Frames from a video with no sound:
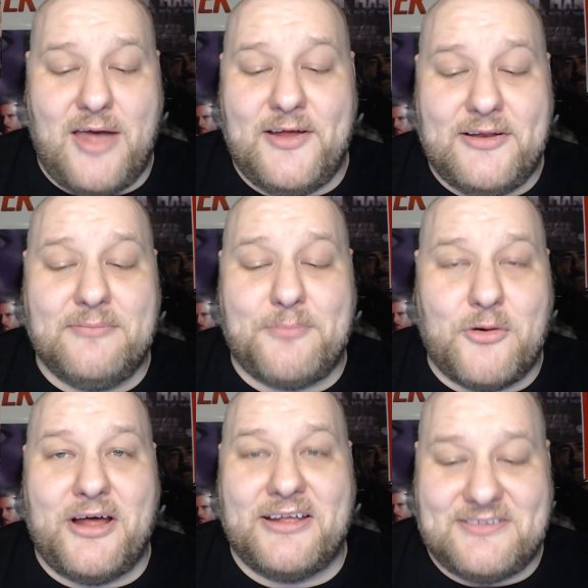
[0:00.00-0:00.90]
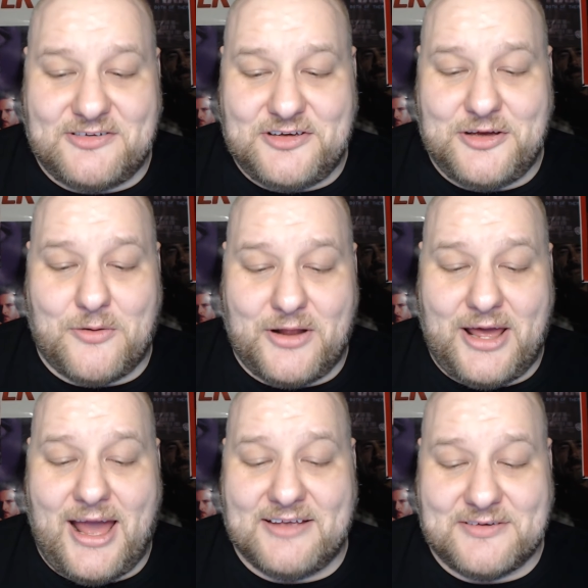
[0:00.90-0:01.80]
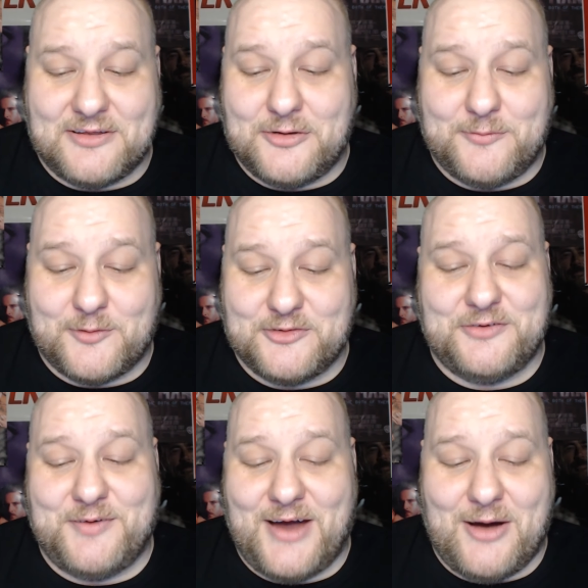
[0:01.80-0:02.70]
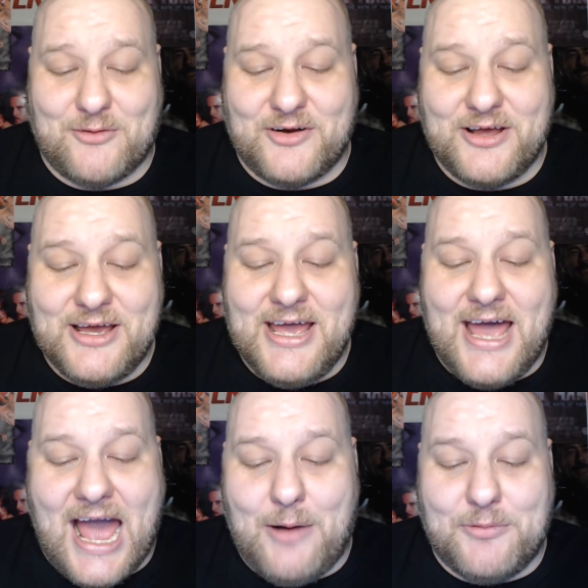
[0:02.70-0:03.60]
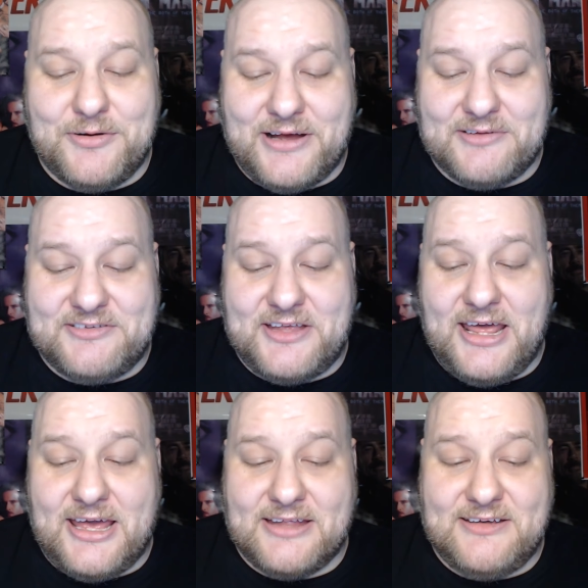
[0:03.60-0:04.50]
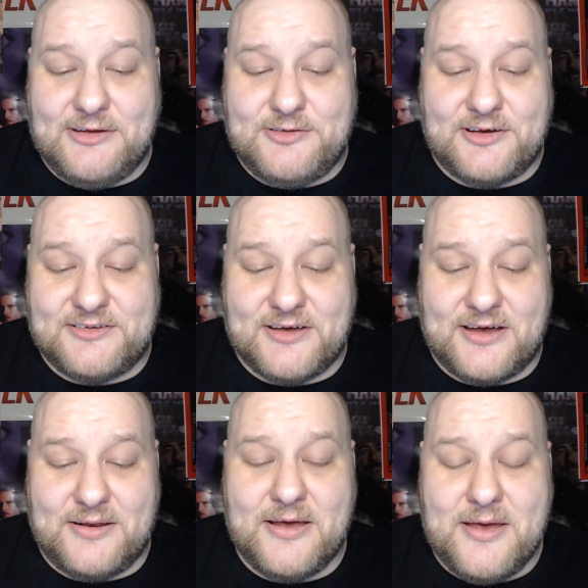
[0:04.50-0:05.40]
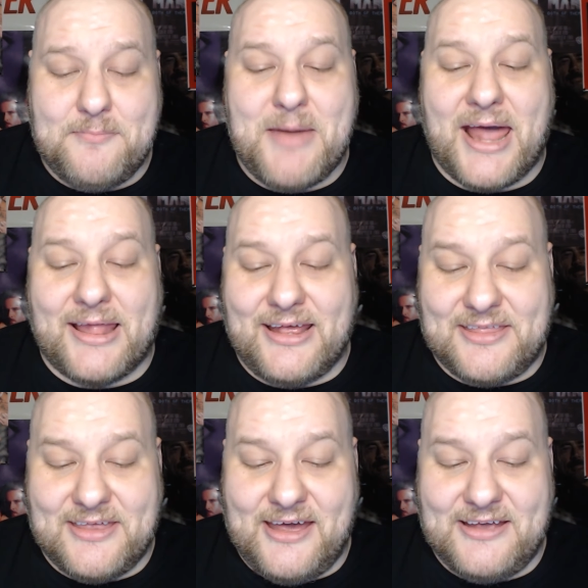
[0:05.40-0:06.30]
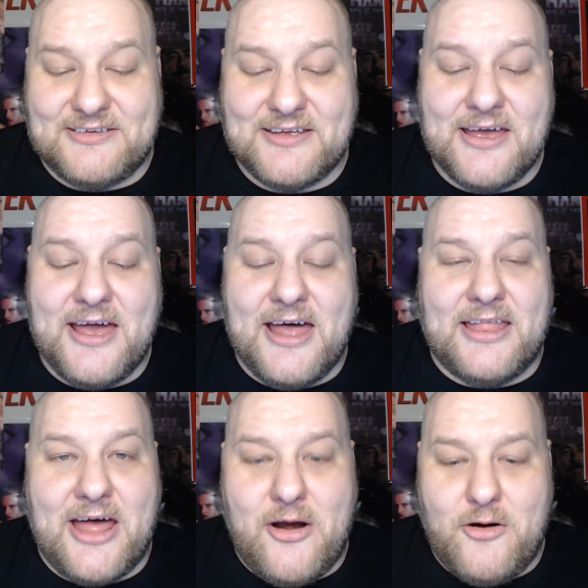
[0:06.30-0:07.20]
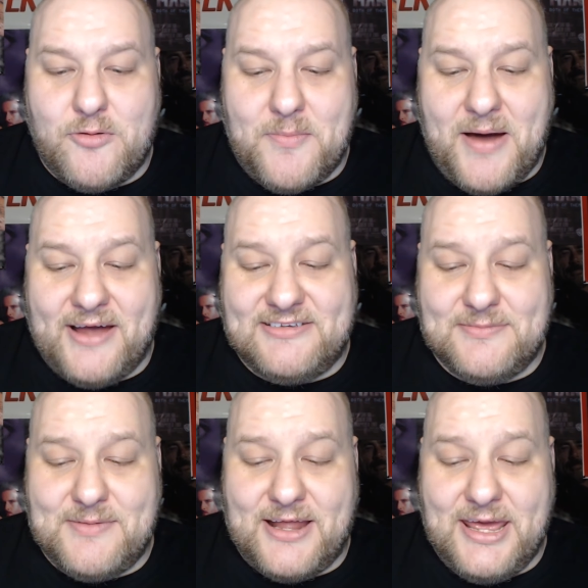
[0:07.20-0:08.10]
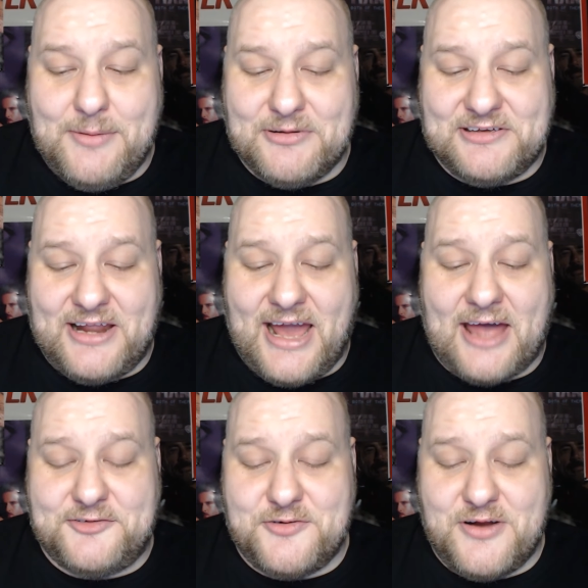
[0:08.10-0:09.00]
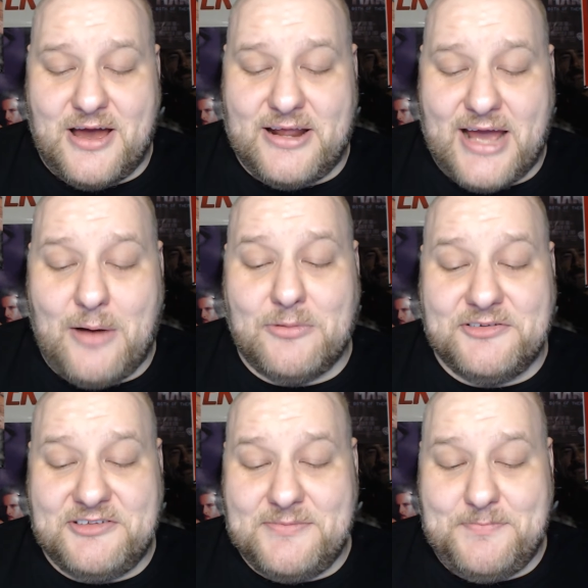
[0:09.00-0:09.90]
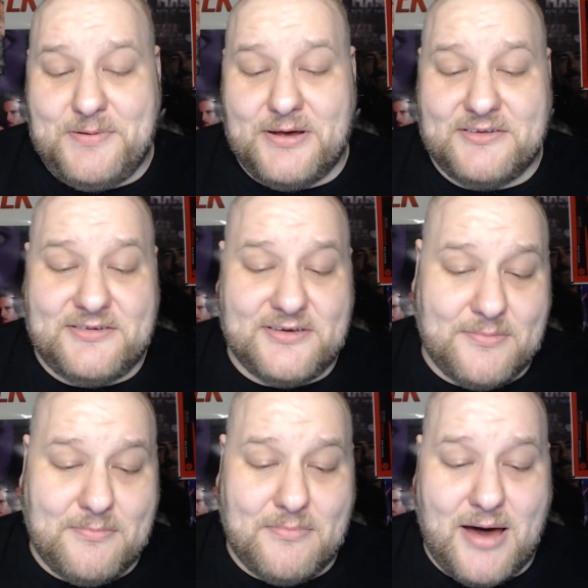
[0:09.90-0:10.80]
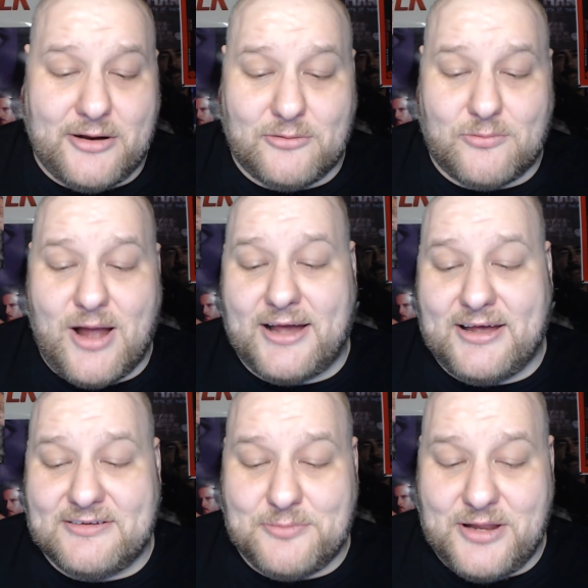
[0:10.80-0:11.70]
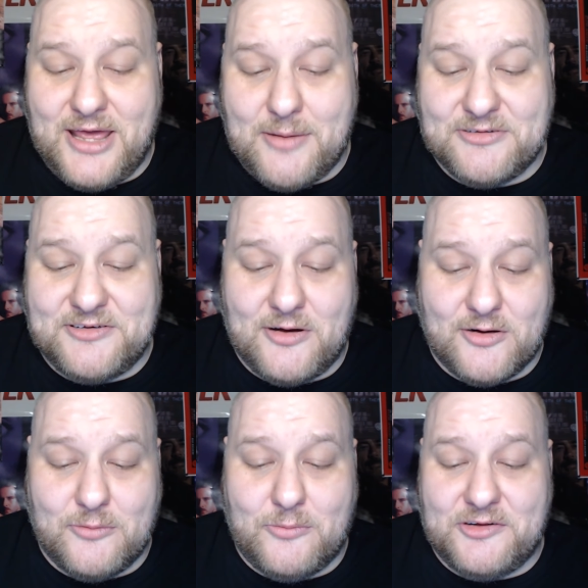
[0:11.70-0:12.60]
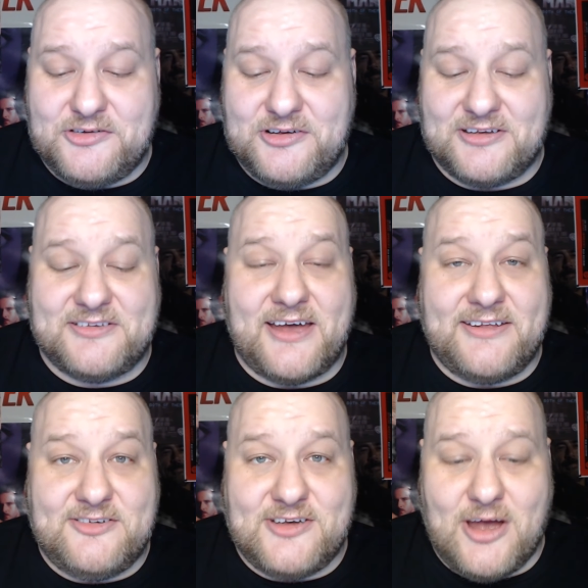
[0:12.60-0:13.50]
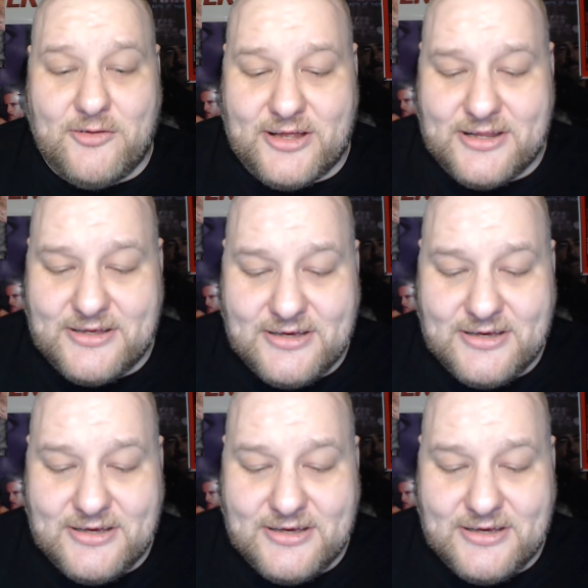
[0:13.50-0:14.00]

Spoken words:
then Bernadette says she already has a little version of Howard. Howard doubts that he can teach a son manly things. Leonard reminds him that he was an astronaut. Howard did build model rockets when he was younger, which excites Sheldon.